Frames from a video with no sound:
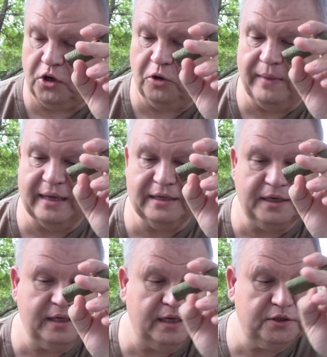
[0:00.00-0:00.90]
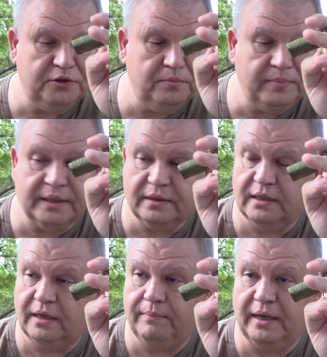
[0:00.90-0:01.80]
your magnet attached to, but
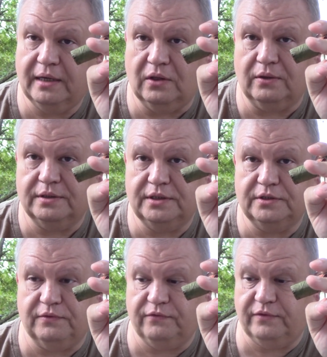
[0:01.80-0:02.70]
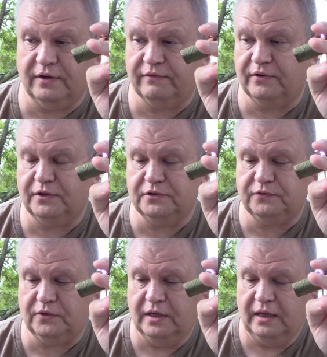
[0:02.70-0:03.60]
uh, by and large, these are very, very
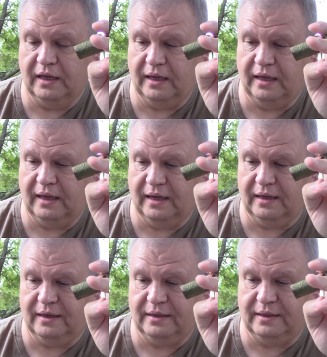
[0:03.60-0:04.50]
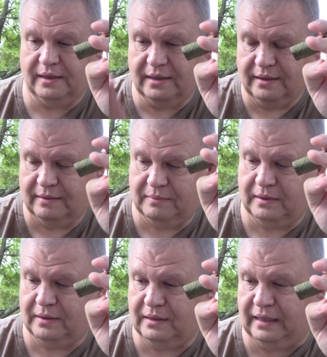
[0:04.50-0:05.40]
useful. And uh,
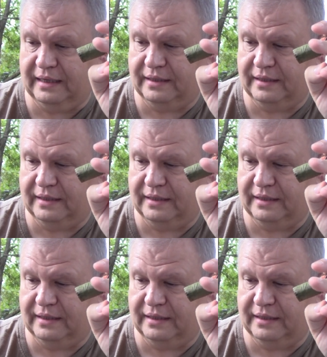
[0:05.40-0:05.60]
glad